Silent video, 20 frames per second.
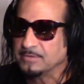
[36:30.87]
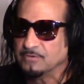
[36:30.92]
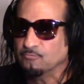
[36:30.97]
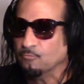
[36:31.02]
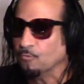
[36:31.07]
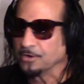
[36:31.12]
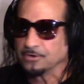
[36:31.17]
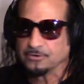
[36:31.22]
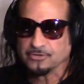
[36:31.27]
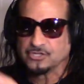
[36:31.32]
And
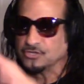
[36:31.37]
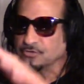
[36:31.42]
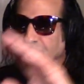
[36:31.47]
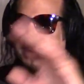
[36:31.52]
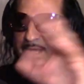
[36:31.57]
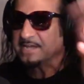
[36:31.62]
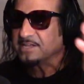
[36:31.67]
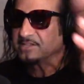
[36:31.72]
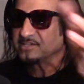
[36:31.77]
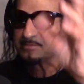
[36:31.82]
one or two
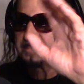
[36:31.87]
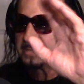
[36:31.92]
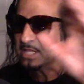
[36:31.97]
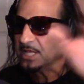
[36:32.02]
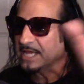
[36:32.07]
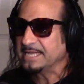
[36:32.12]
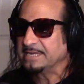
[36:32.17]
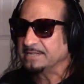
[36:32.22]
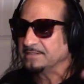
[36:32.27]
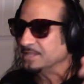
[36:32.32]
bands
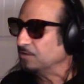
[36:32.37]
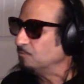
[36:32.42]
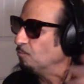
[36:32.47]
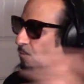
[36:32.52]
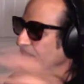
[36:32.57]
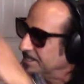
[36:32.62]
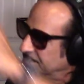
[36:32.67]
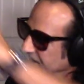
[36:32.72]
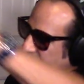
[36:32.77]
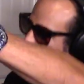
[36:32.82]
played, and then
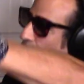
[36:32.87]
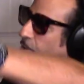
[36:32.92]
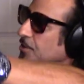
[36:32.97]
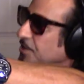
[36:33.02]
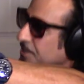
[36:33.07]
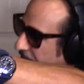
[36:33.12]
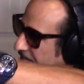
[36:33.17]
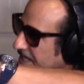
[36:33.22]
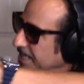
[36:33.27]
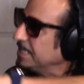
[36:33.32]
we did our
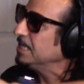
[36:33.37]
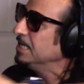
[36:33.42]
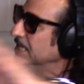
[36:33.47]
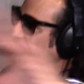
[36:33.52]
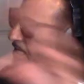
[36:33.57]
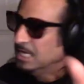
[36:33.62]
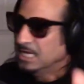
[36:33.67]
thing,